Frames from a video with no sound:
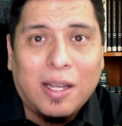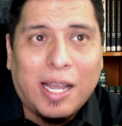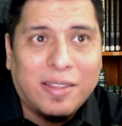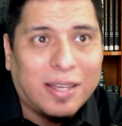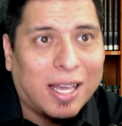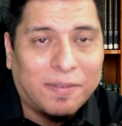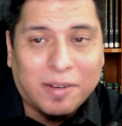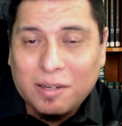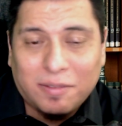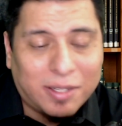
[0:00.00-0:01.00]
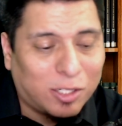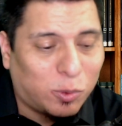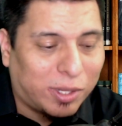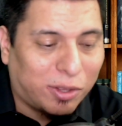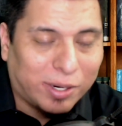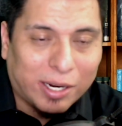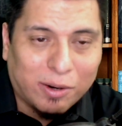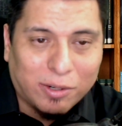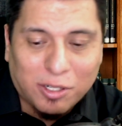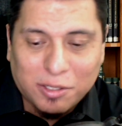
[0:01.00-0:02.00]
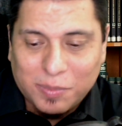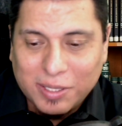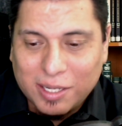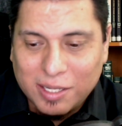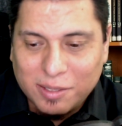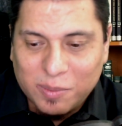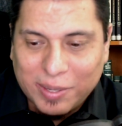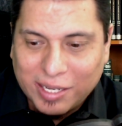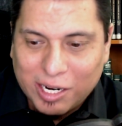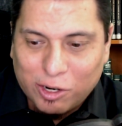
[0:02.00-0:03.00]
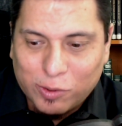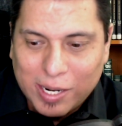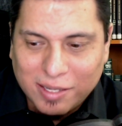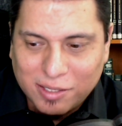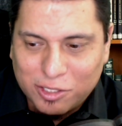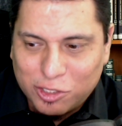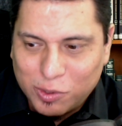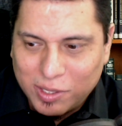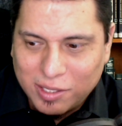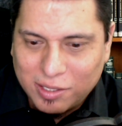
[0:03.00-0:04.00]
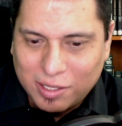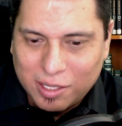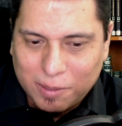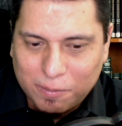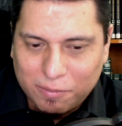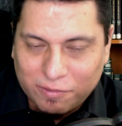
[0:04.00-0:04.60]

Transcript: and they have conflicts with other characters because the main character has a certain um,